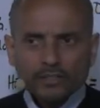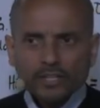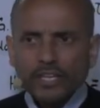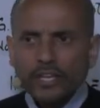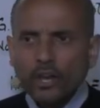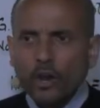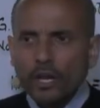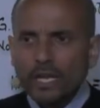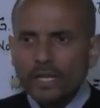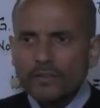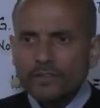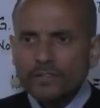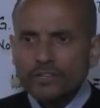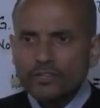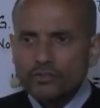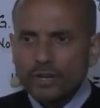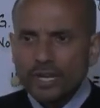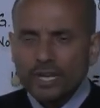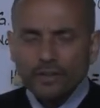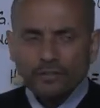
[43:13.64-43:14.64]
They can't even
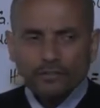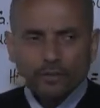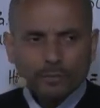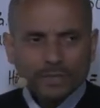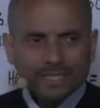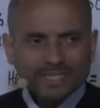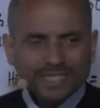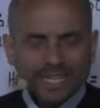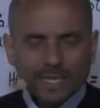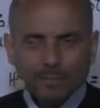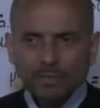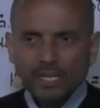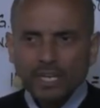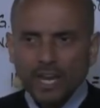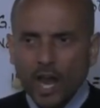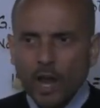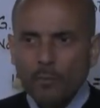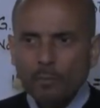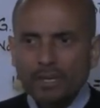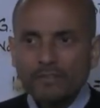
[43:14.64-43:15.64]
drink from the same
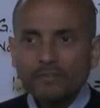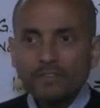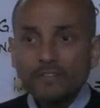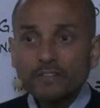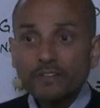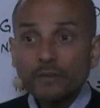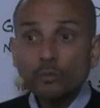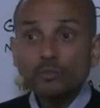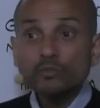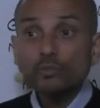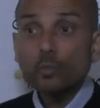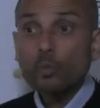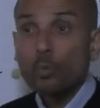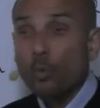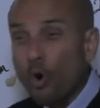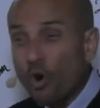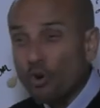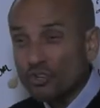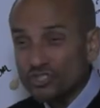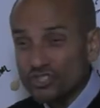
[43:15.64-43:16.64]
cup, even if it was
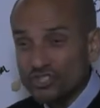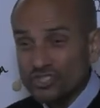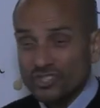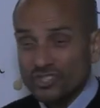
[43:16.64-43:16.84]
washed.